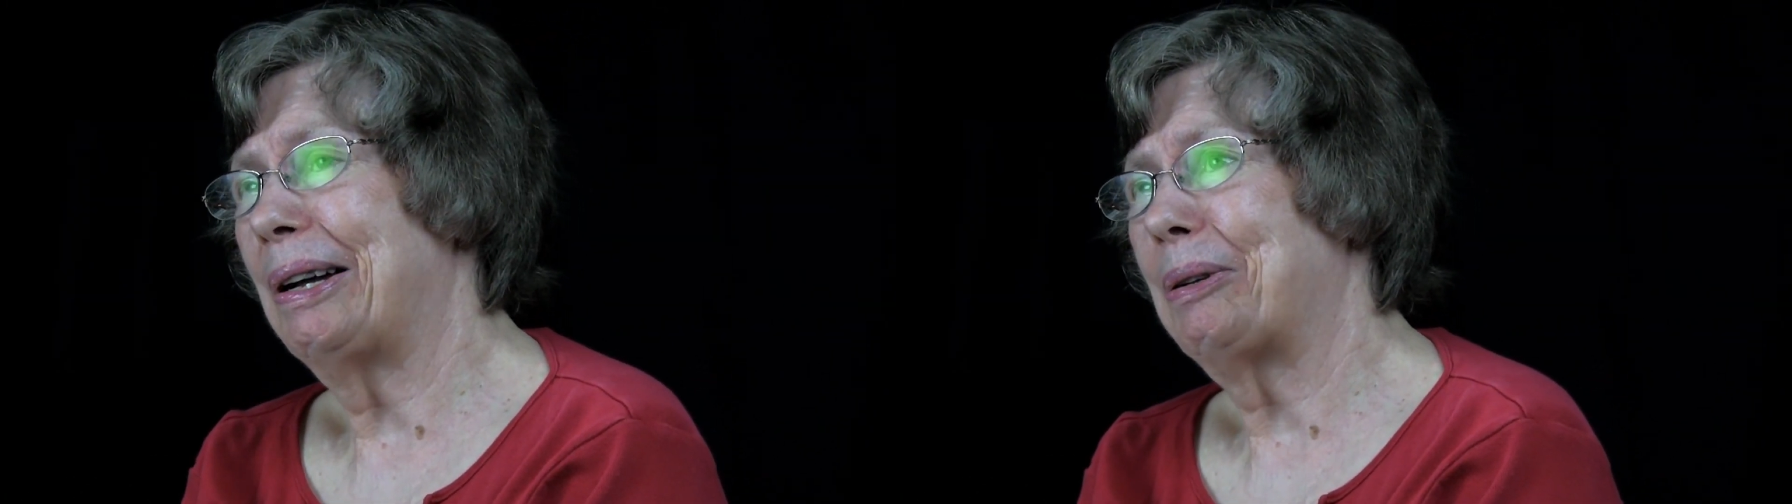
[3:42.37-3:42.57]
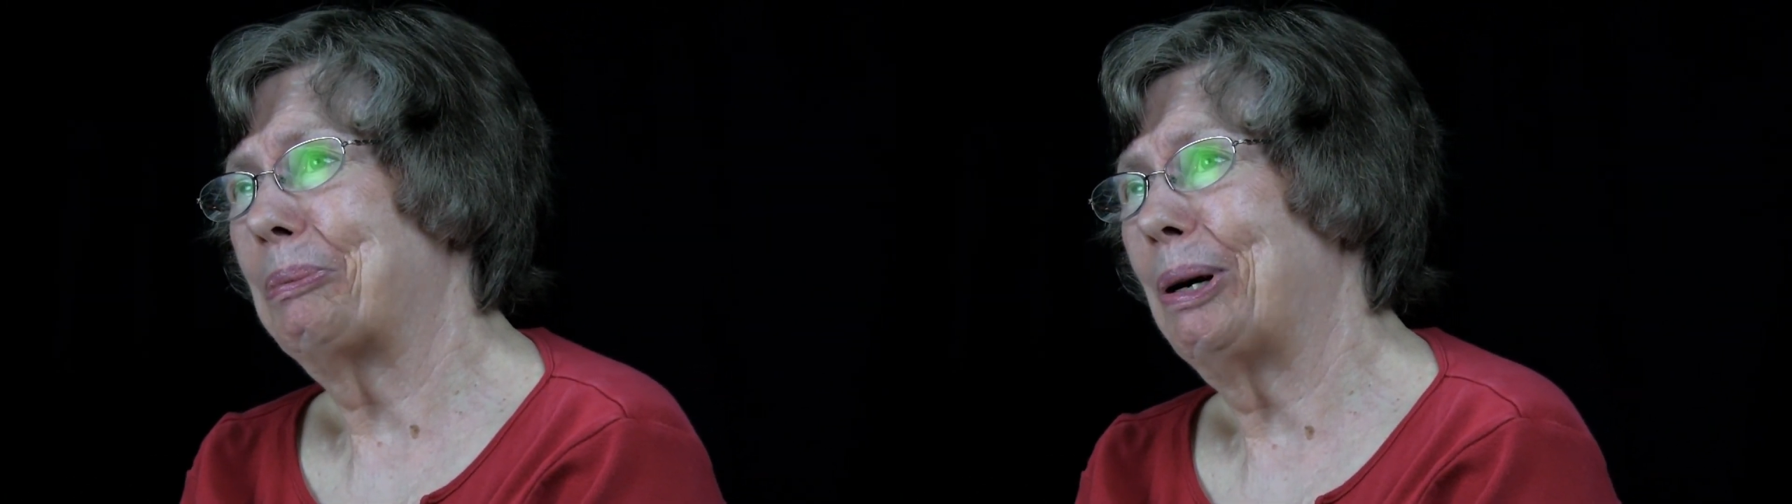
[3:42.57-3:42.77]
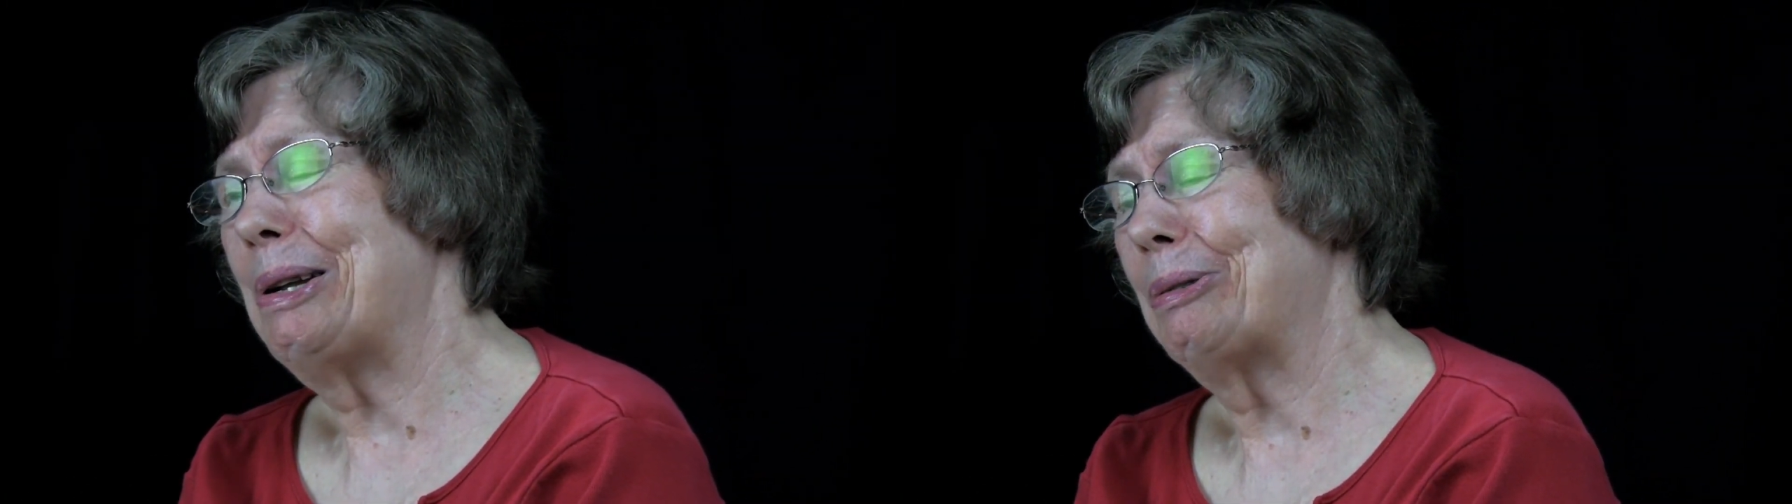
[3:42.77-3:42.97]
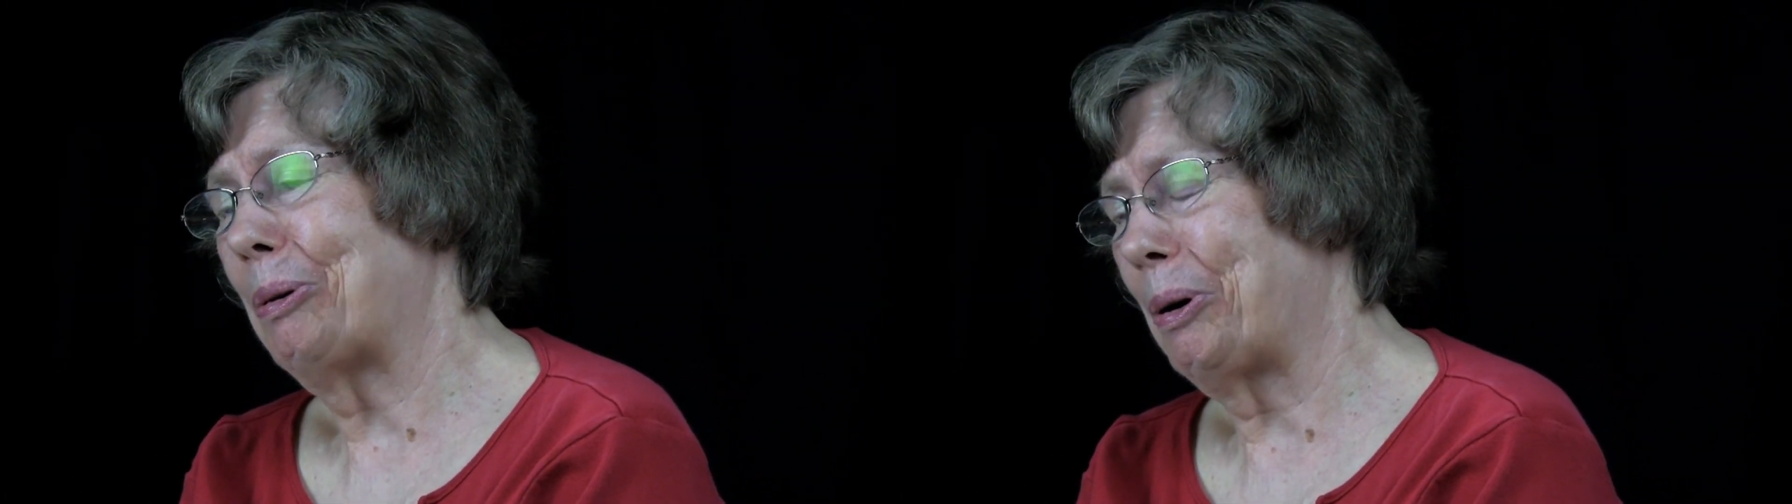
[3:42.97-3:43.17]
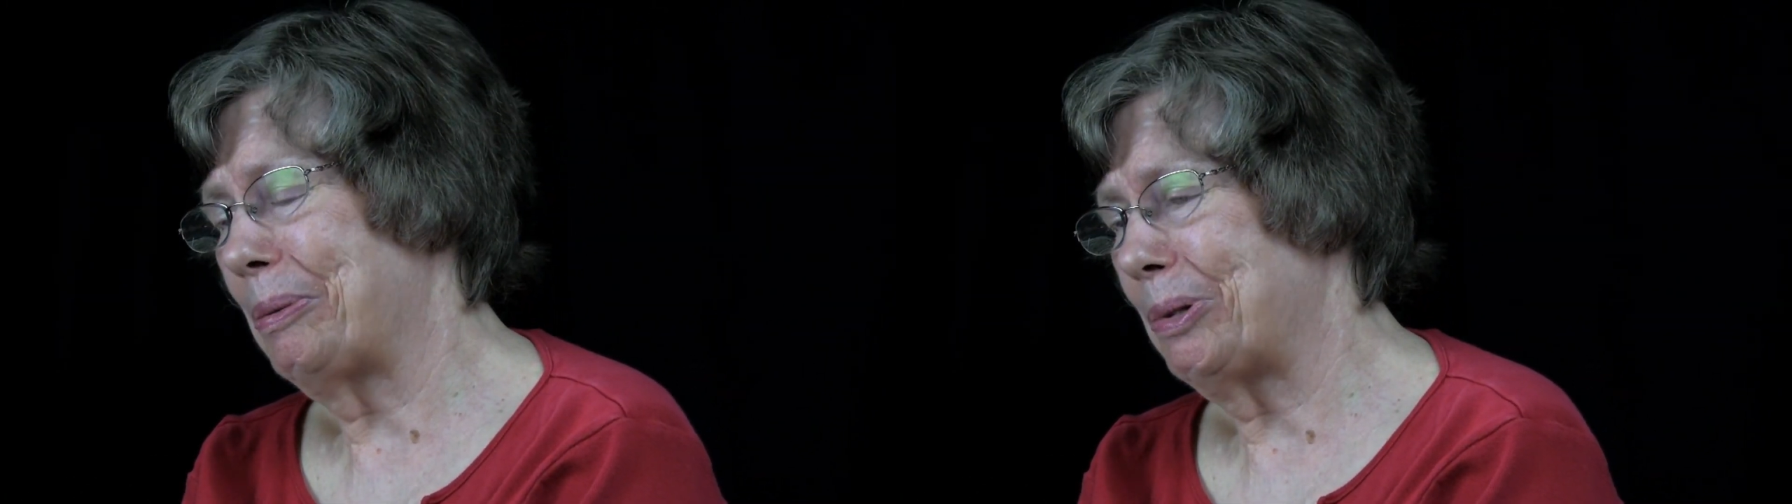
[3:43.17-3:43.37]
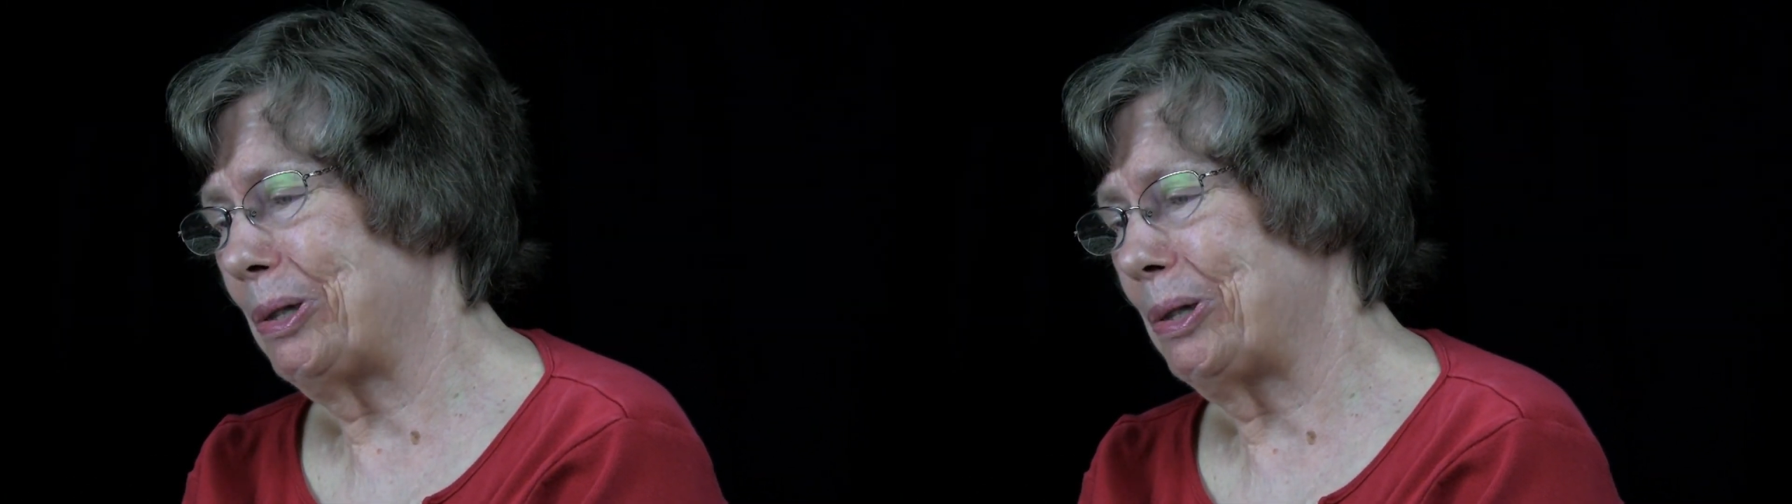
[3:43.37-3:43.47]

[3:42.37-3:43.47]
I could pray for him.